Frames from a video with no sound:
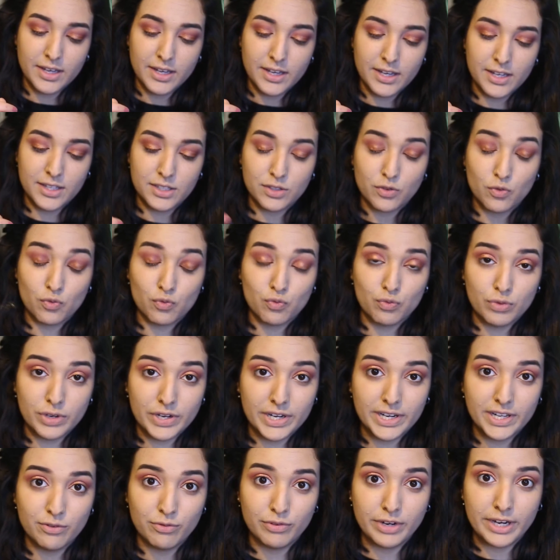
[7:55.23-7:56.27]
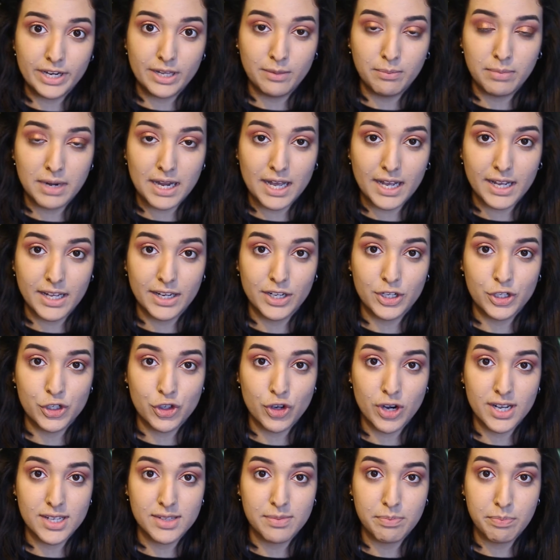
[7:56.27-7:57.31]
It's really black and it
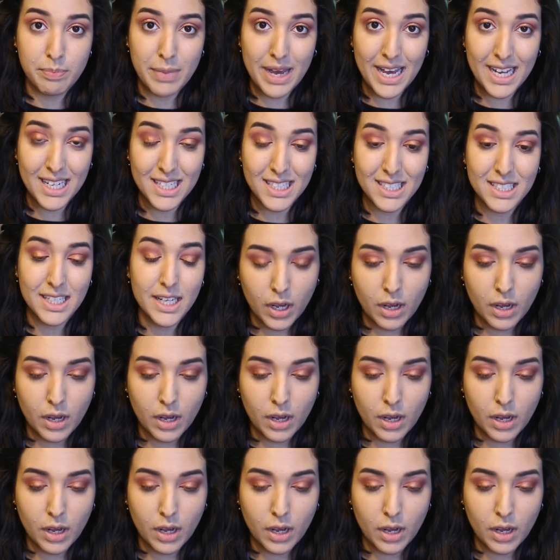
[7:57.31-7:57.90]
dries matte.